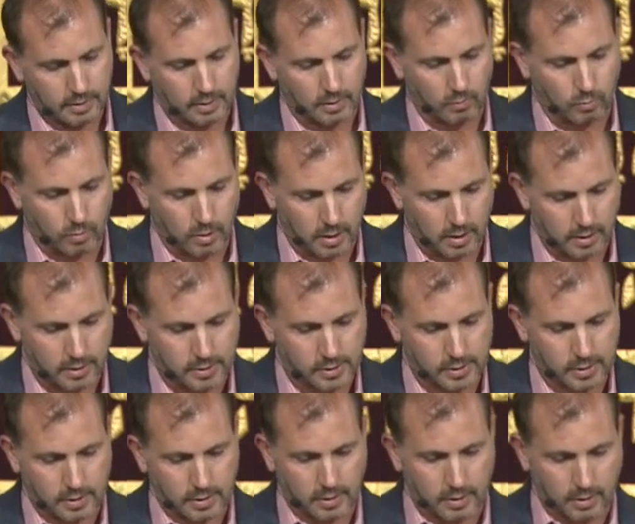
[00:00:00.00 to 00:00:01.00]
the
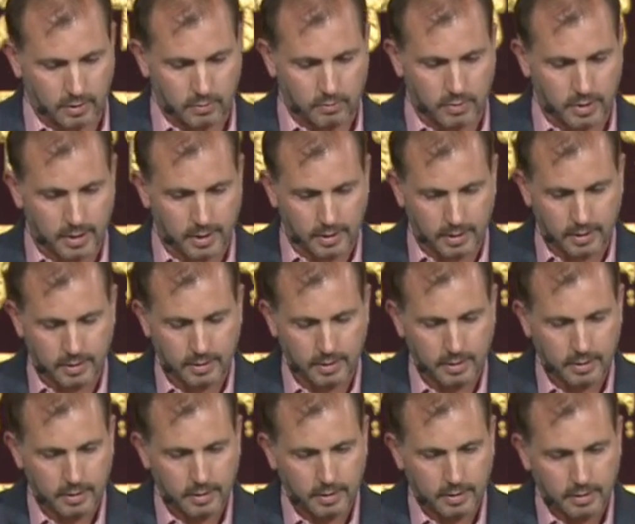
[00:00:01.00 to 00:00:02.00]
words that are written
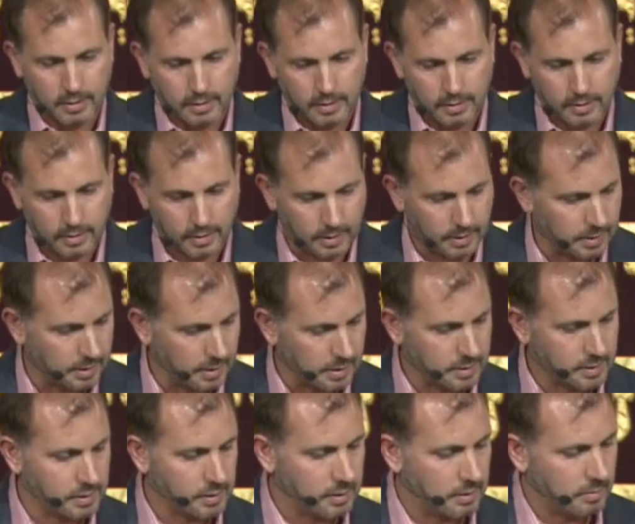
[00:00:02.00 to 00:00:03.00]
in
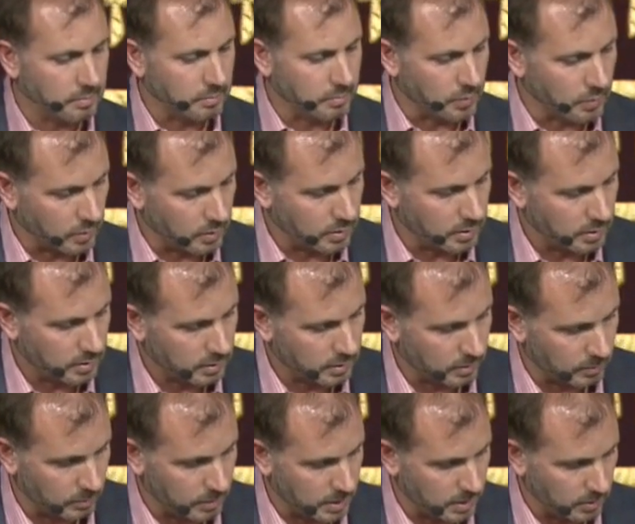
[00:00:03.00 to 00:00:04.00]
this book
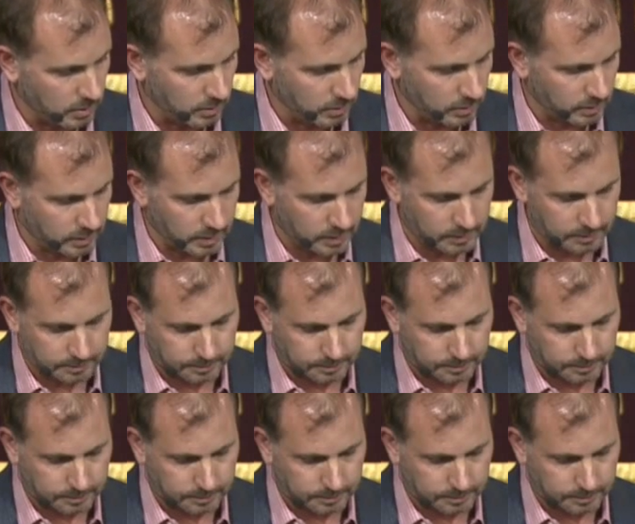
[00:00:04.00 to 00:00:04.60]
that we hold?